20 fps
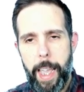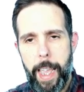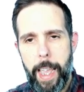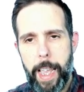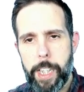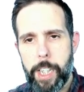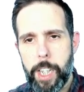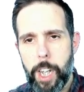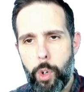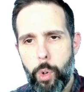
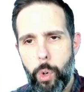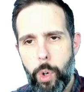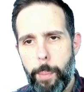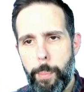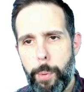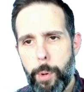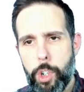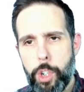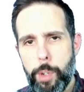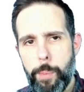is a good
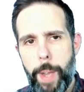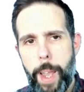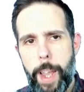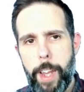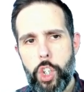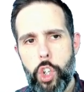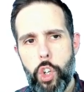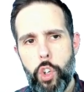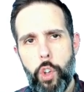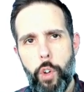
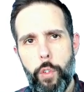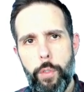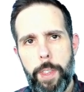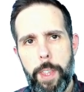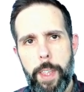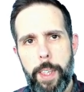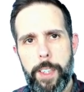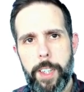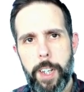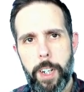approximation of
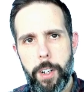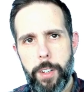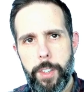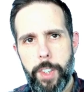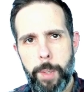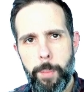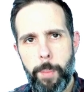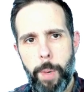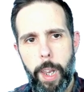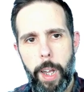the Jacquard
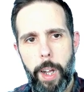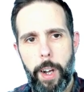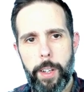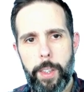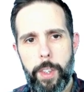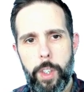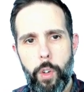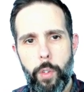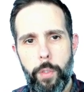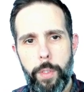
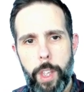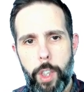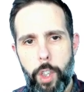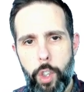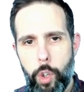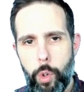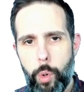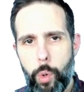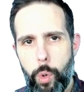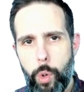similarity of the
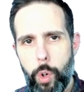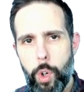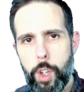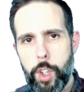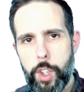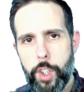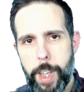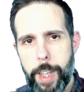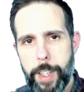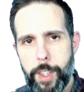2
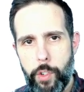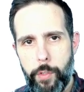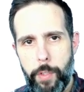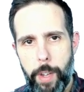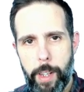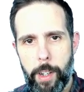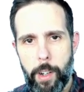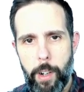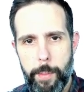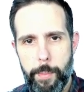sets of
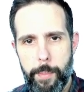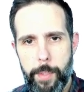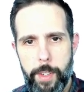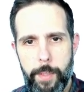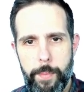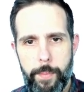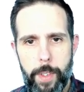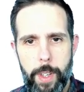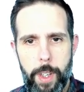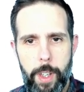n-grams.
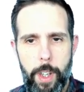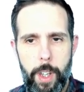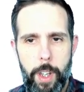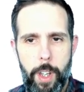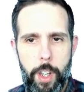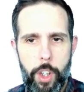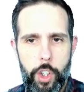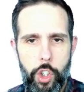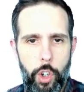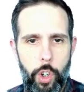
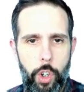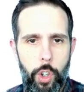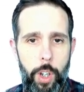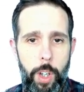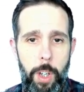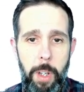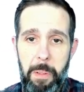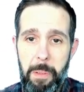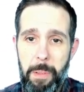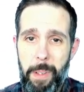So,
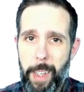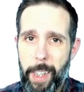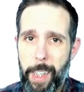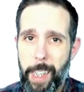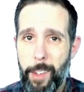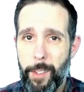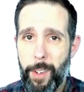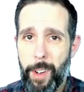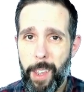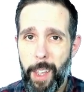
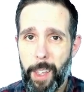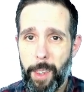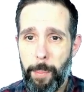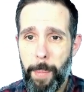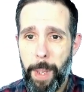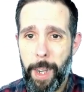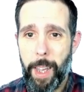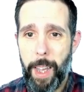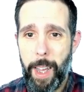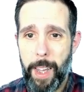given that
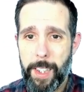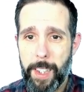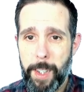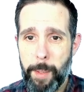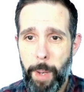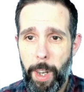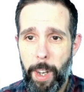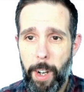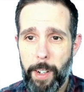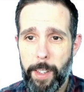min hash
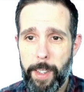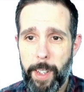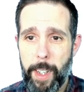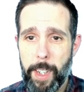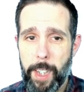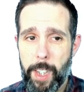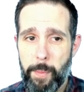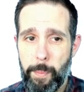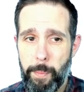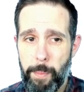similarity
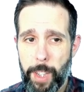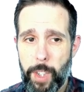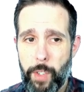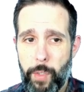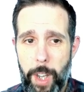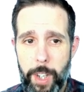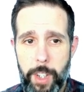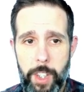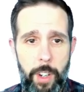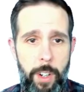is much
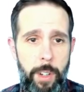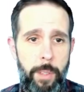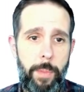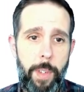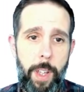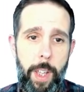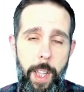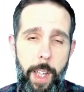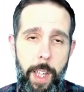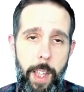faster,
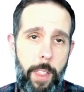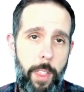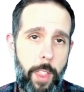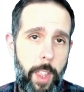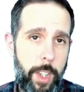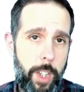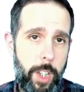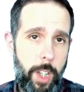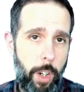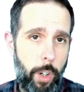
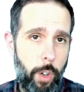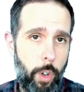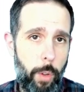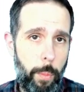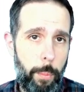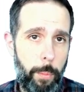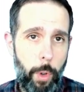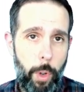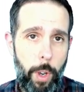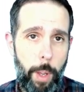these are
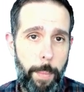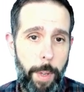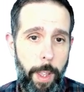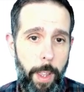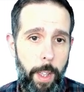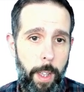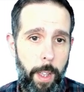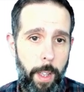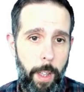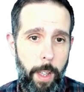going to
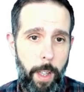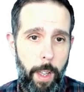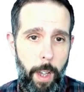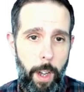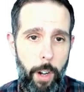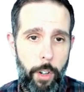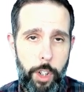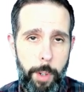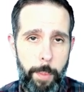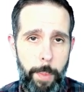be
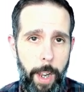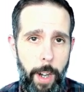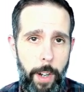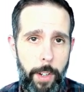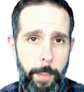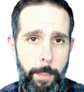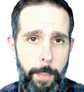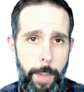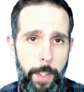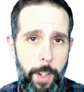our
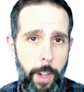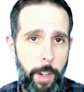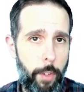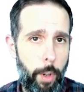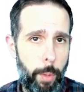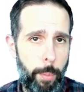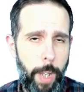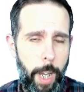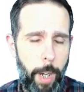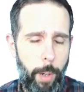similarity metric
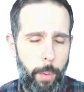from now